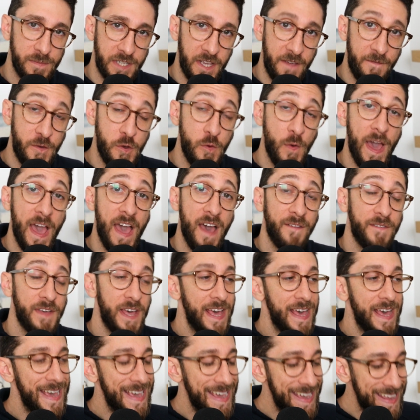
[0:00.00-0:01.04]
If you have
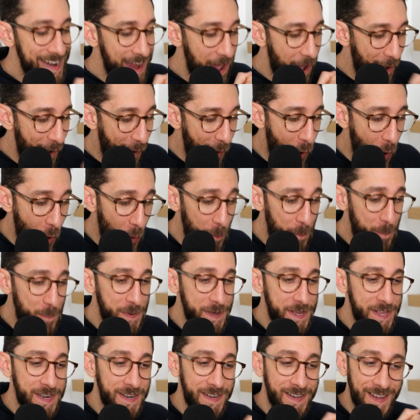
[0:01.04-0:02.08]
an
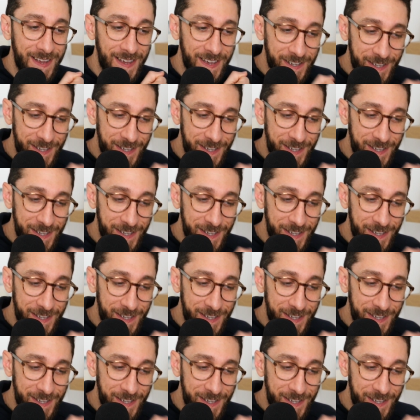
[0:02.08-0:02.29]
open